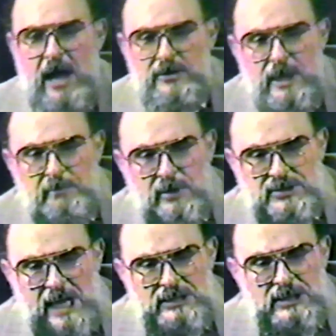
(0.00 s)
the
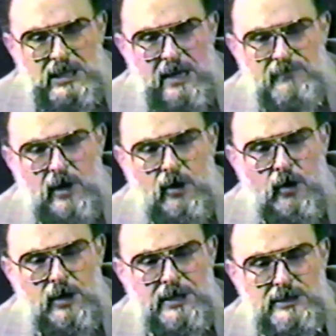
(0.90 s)
possession of the
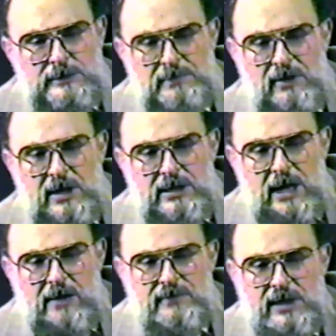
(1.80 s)
Holy Spirit
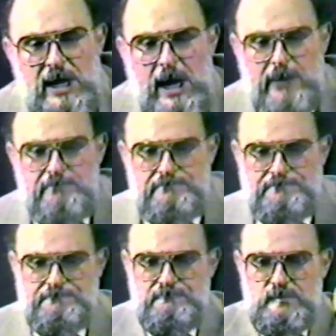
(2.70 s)
of God.
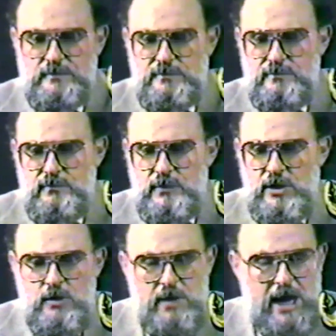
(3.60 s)

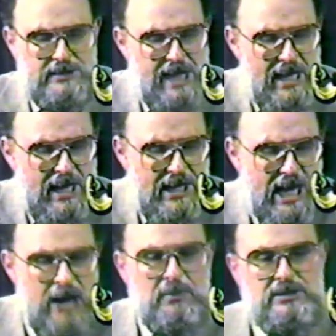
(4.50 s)
We are dealing
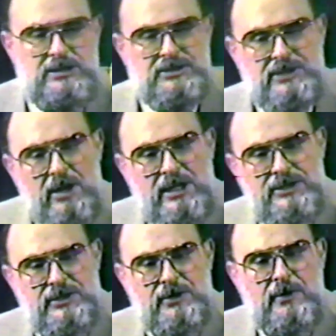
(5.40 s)
here with the
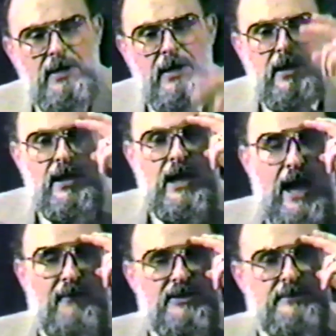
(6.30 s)
certitude
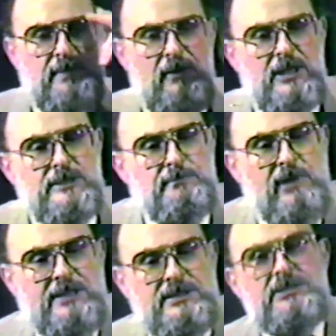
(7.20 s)
of the Spirit's
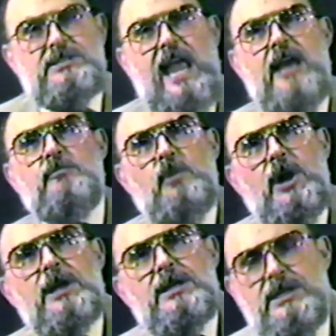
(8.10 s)
presence and
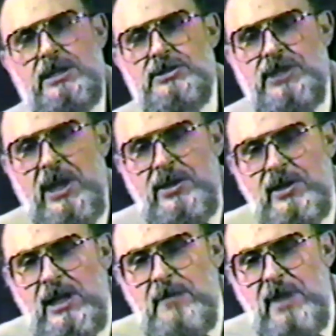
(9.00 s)
work
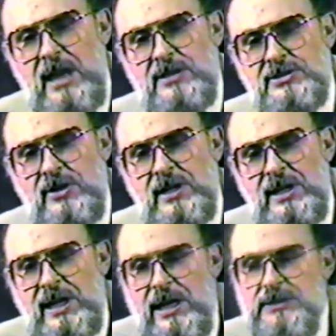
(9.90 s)
continually being asserted
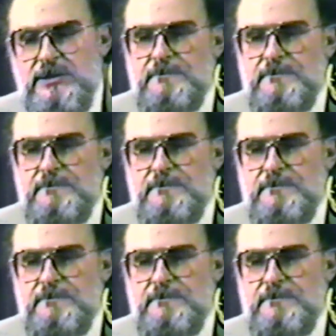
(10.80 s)
in us.